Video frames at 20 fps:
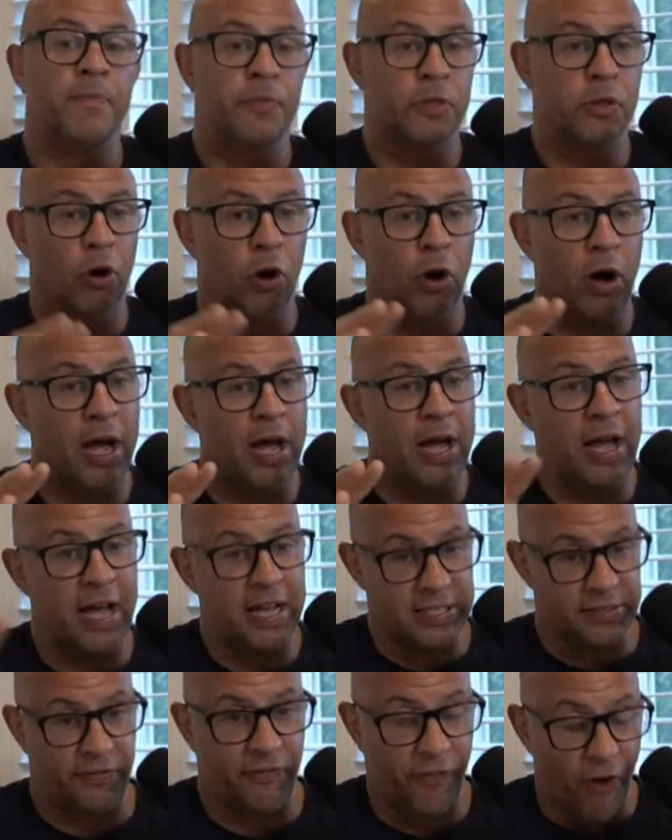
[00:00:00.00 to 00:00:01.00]
Not
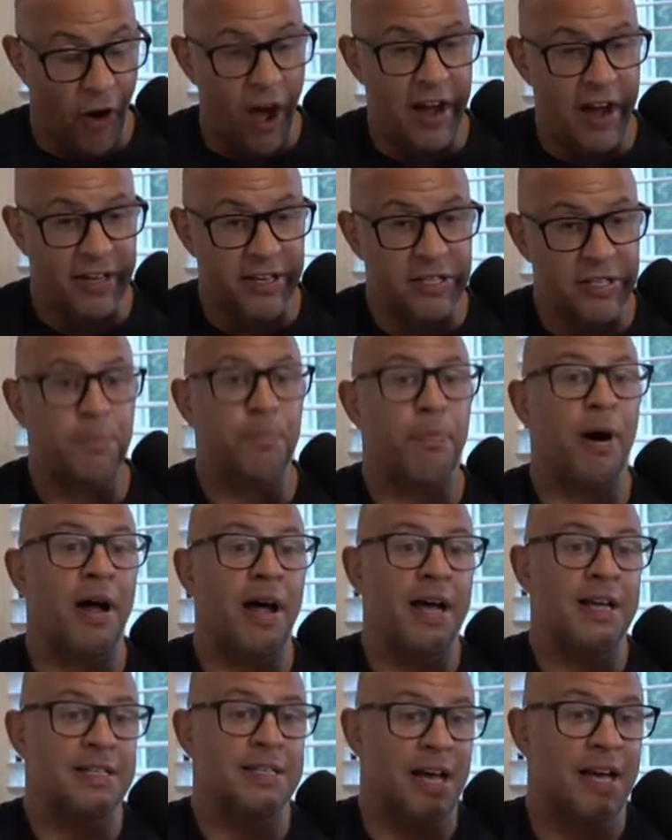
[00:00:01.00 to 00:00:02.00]
as fighters,
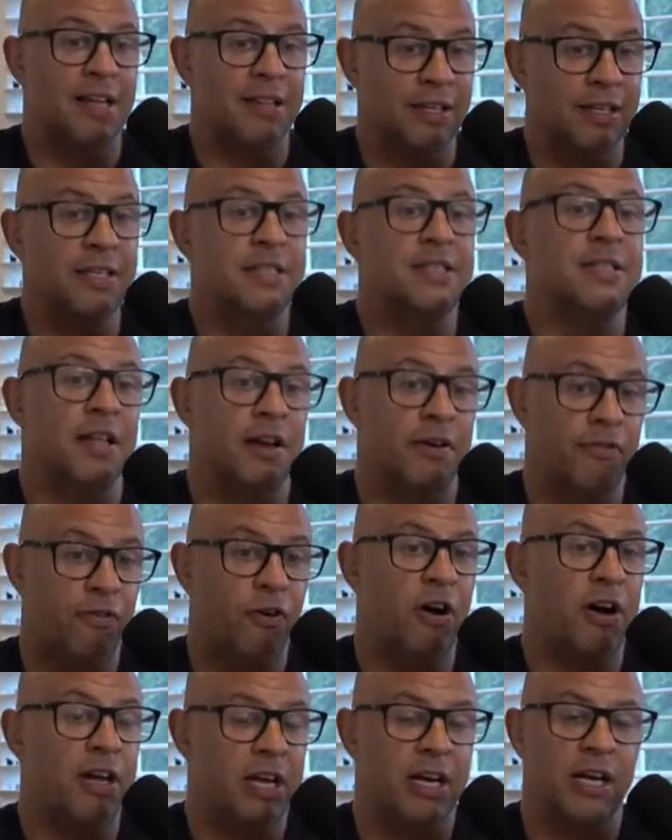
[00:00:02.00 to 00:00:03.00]
but as athletes that are
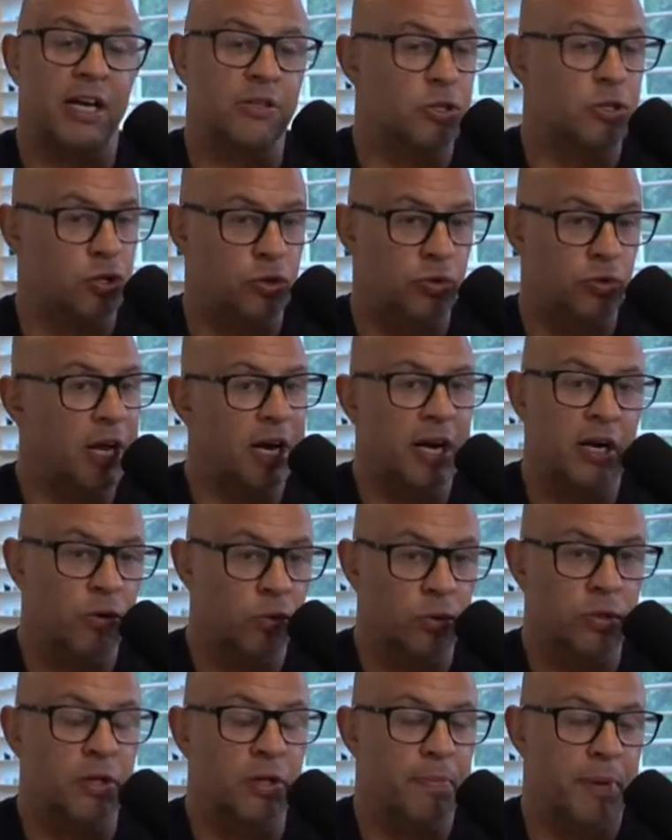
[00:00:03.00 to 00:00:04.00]
fighting at altitude, they
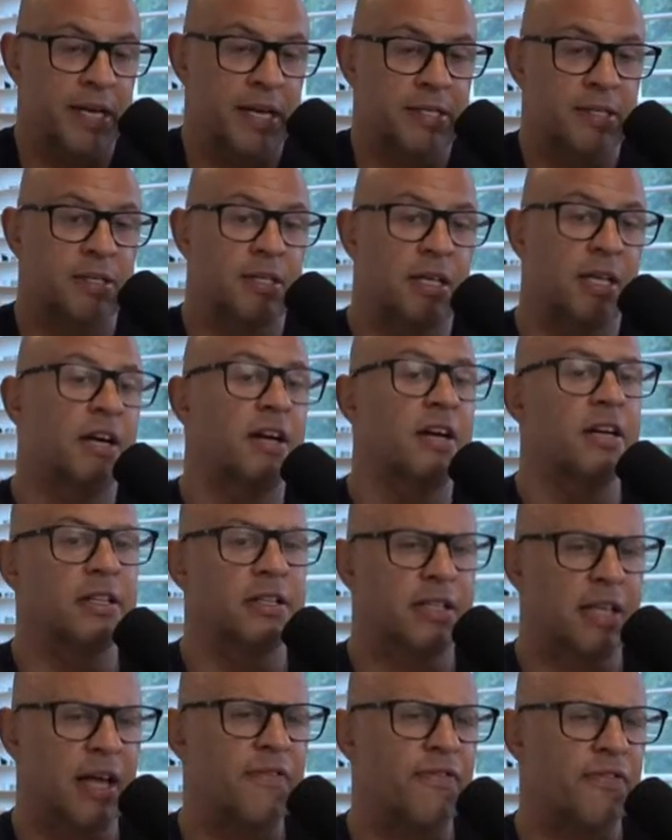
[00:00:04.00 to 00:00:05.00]
don't look the best, and
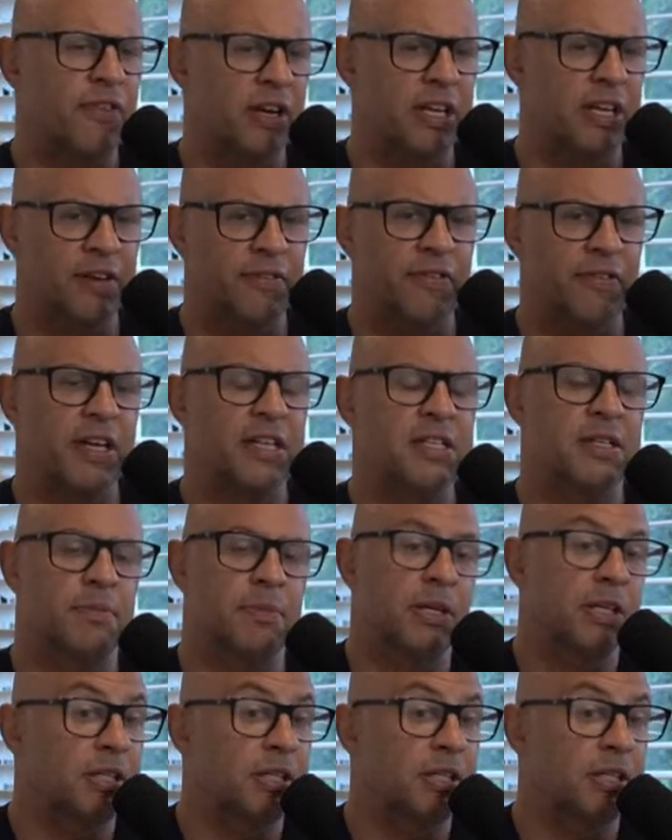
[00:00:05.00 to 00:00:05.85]
it definitely affects them.